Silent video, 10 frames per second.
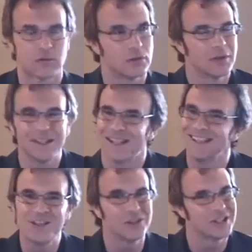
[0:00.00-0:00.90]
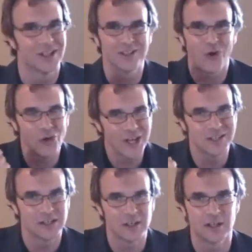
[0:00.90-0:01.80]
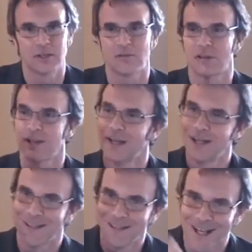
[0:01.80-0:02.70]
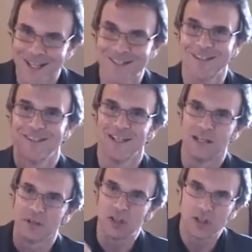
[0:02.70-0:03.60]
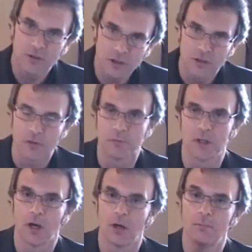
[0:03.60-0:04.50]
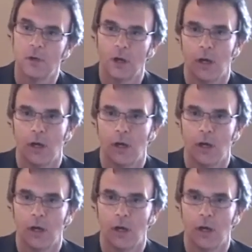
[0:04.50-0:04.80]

So literally, the whole idea here is that light and materials become